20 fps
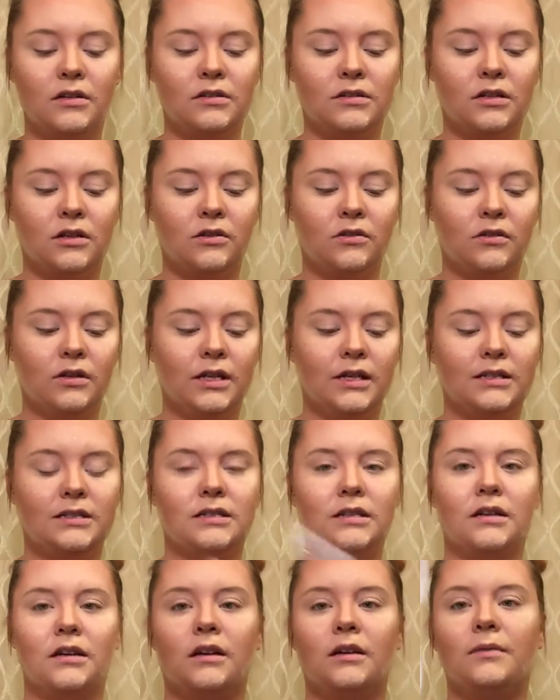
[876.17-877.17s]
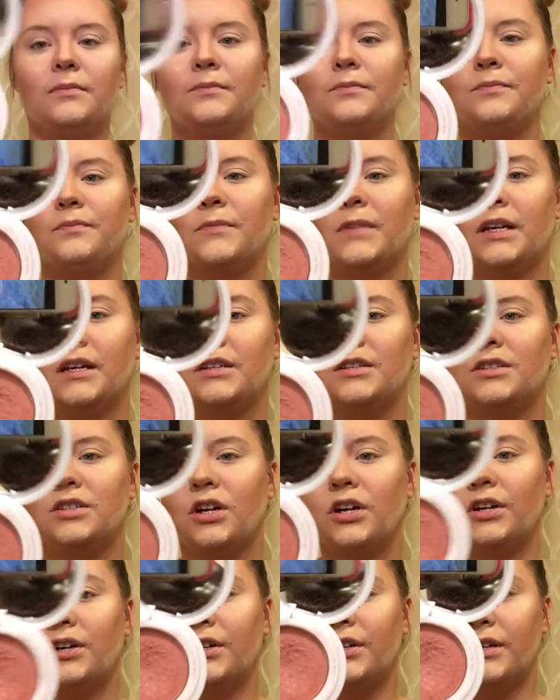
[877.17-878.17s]
so it's like a
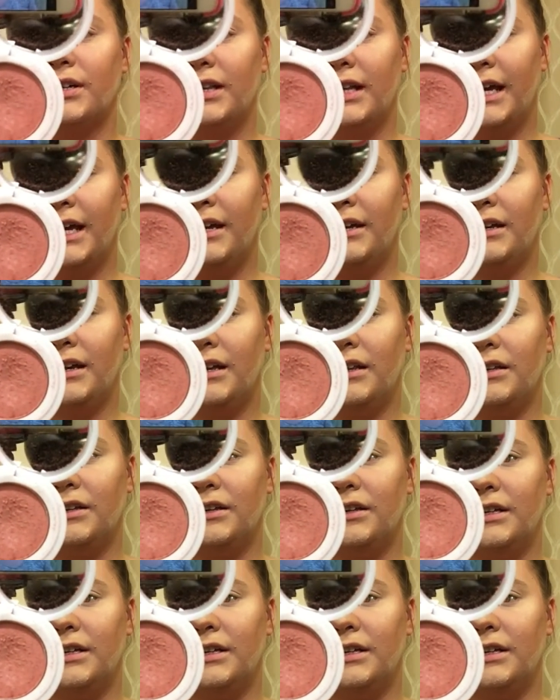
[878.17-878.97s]
darker clay color.